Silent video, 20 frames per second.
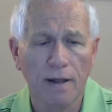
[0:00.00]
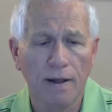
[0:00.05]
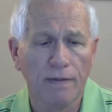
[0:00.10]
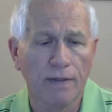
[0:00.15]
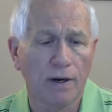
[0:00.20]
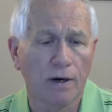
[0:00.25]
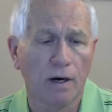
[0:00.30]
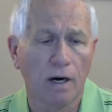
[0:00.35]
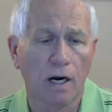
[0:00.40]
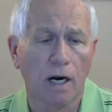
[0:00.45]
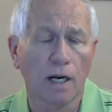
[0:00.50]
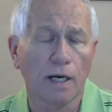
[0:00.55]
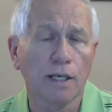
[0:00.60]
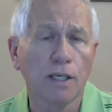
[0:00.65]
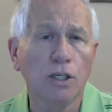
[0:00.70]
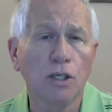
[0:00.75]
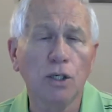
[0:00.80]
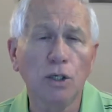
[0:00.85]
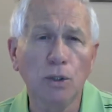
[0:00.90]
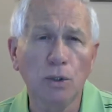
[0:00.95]
there are a
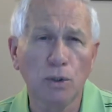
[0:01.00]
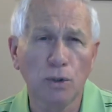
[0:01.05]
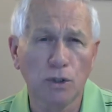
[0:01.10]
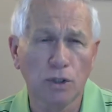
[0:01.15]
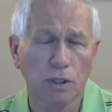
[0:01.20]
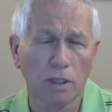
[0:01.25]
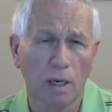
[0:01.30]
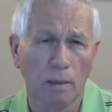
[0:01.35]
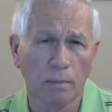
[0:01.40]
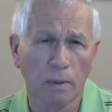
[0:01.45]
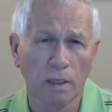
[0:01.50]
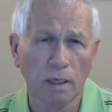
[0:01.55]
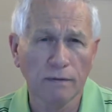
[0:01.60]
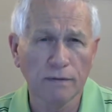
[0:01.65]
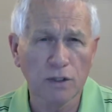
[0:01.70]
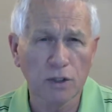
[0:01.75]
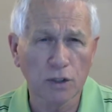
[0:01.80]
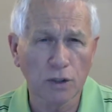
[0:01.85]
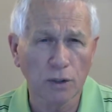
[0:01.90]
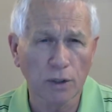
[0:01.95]
huge number
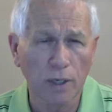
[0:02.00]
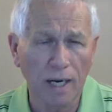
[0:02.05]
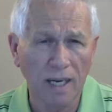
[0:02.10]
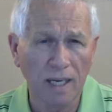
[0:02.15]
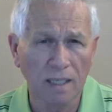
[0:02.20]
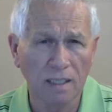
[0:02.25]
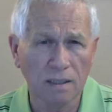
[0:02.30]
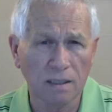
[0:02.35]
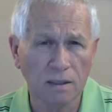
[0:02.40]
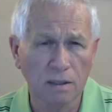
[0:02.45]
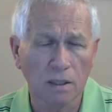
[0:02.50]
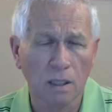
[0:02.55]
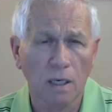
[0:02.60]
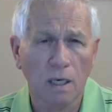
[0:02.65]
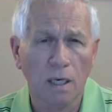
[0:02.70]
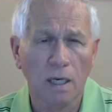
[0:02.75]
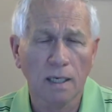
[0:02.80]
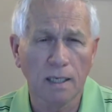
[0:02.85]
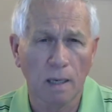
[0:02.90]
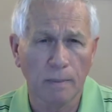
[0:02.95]
of trades
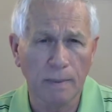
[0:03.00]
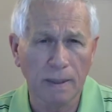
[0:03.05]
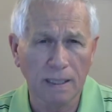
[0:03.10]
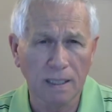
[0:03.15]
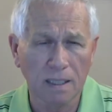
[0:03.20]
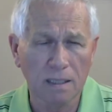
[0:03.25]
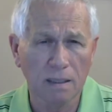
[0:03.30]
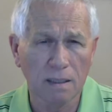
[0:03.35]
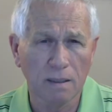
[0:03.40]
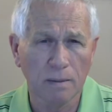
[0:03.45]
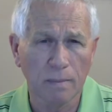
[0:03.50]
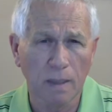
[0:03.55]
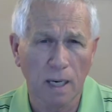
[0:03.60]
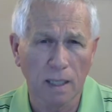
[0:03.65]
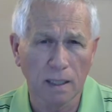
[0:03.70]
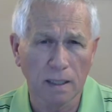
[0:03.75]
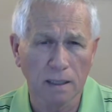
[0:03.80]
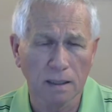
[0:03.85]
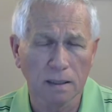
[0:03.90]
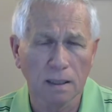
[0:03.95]
coming into the
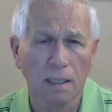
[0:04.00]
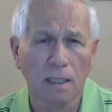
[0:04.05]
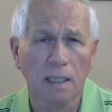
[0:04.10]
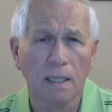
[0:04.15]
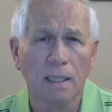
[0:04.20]
market.